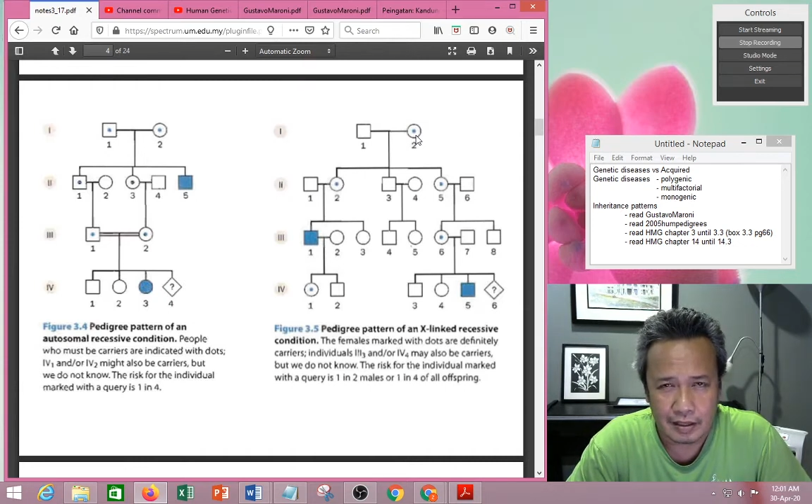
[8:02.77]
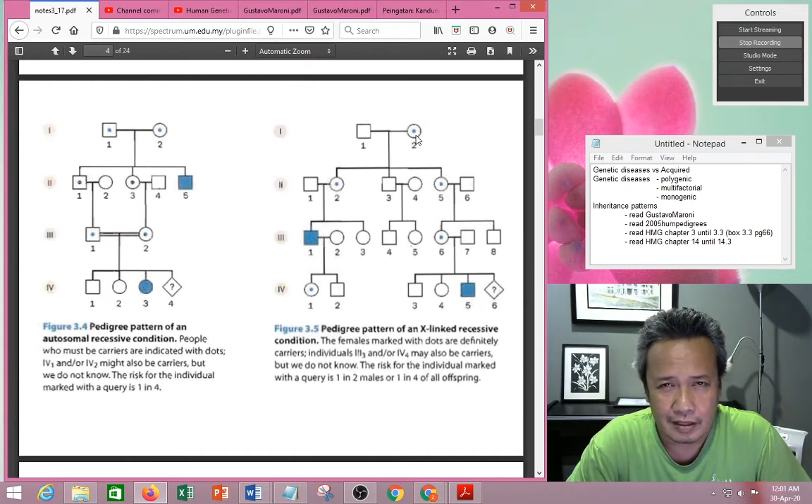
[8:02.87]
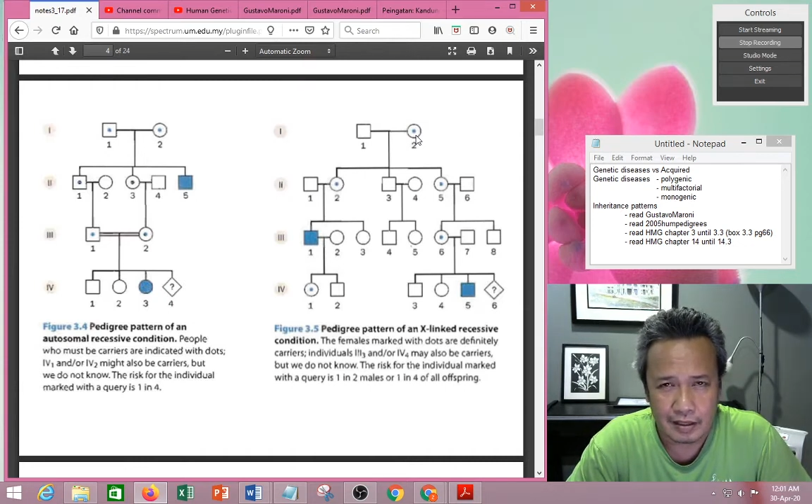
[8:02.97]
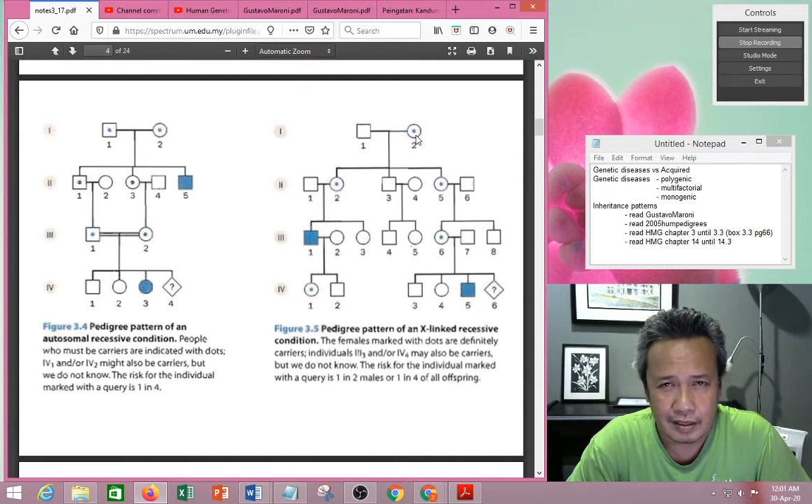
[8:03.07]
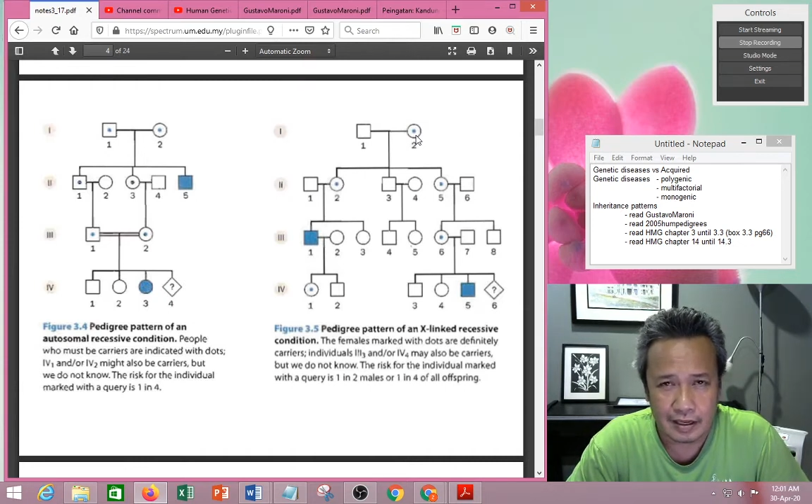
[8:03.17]

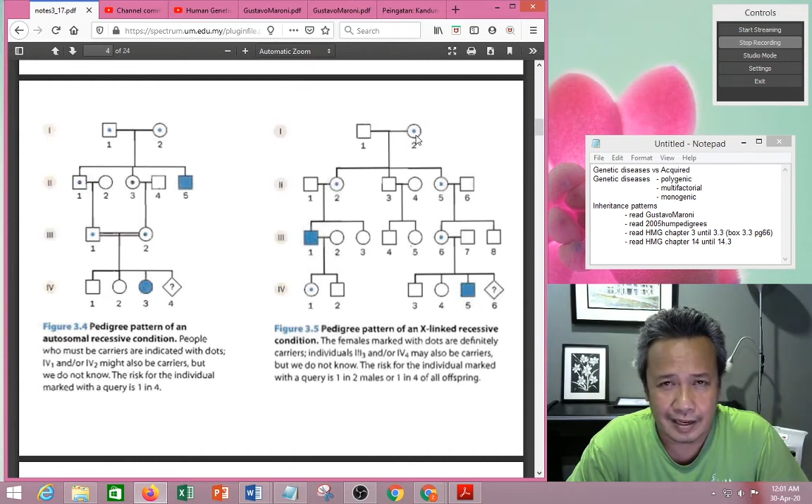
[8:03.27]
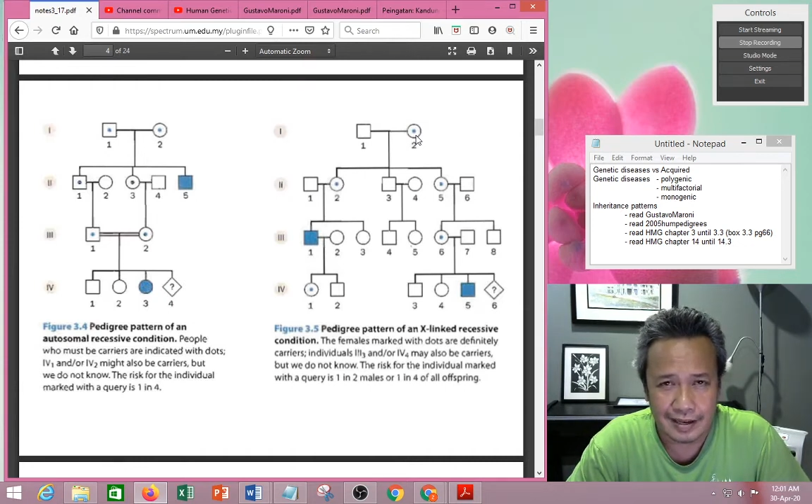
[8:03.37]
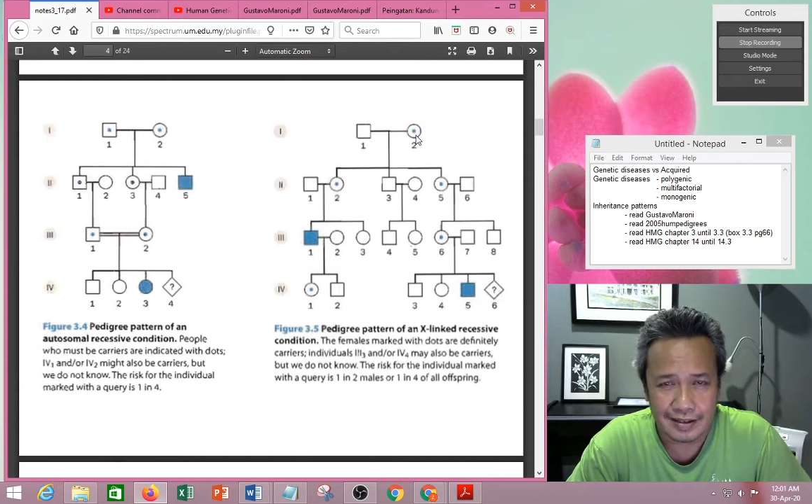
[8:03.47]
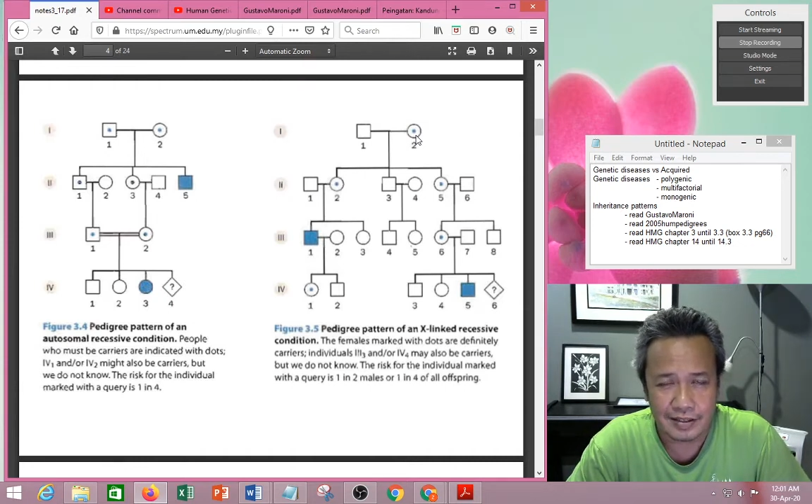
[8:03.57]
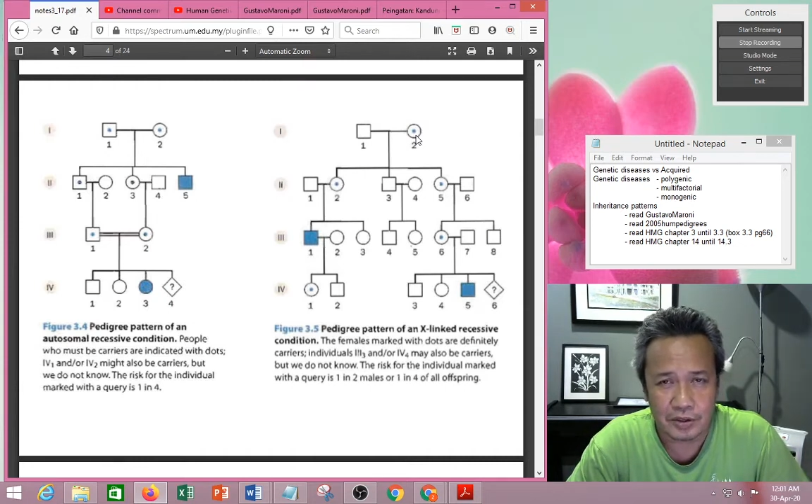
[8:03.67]
they are
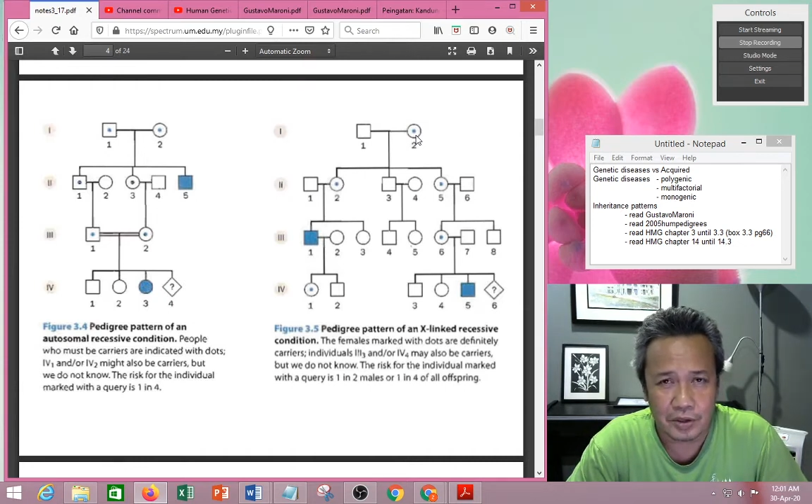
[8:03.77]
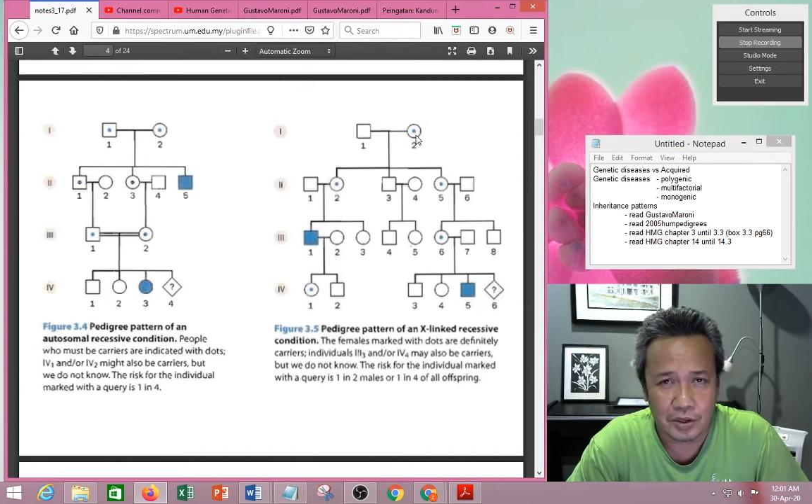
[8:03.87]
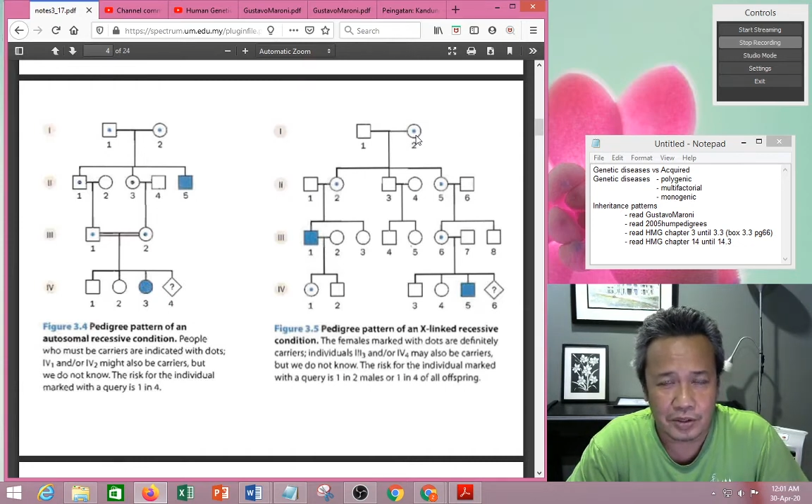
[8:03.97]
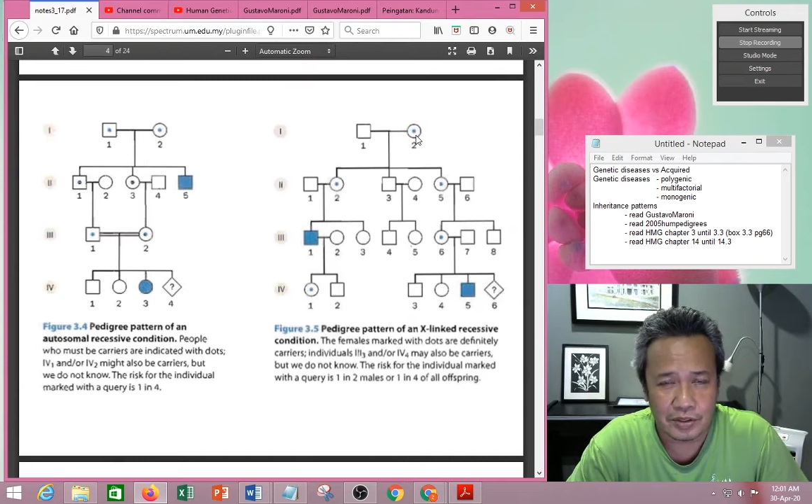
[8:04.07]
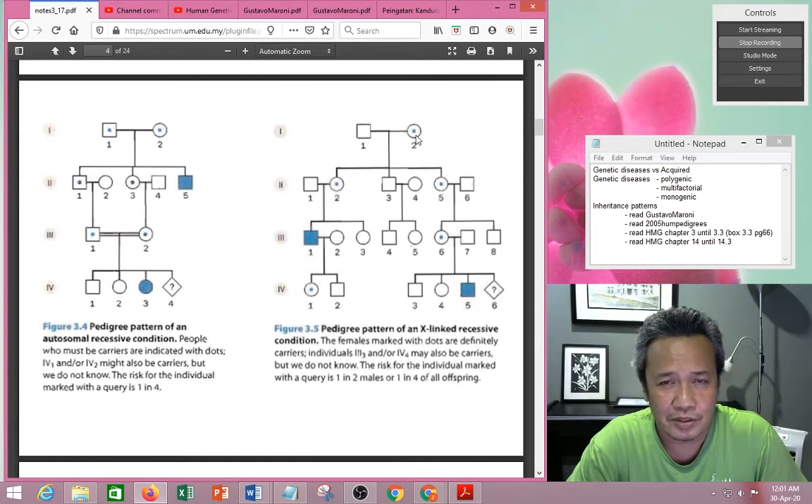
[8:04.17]
carriers or
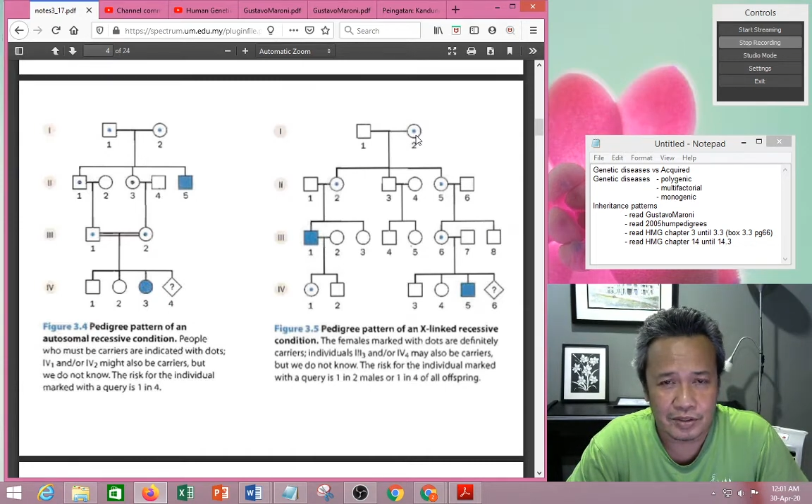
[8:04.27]
not.